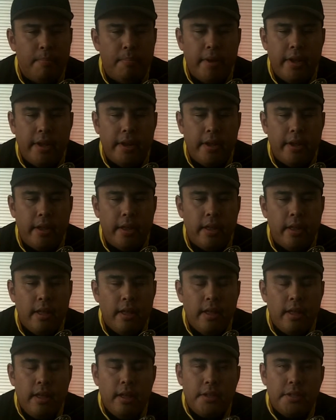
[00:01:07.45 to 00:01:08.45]
But
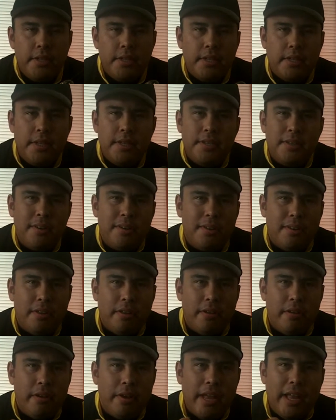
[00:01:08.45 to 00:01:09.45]
just because
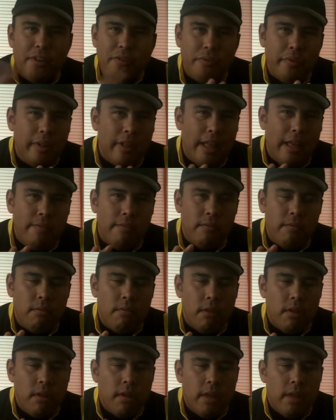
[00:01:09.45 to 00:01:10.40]
they're entry-level